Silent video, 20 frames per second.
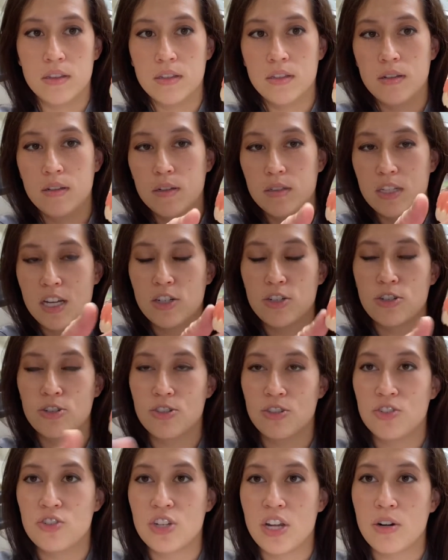Dentures
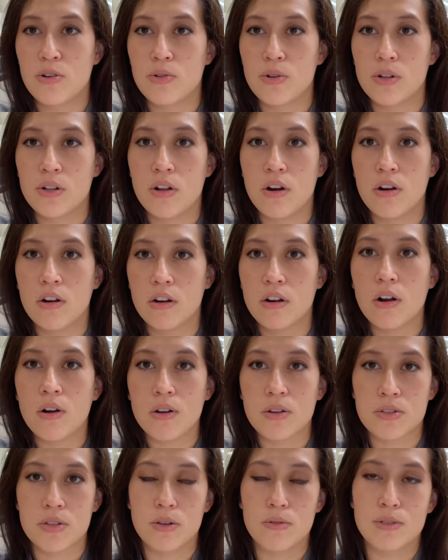in general are
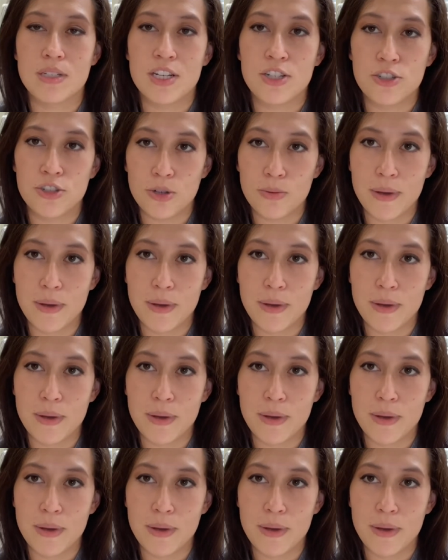also tissue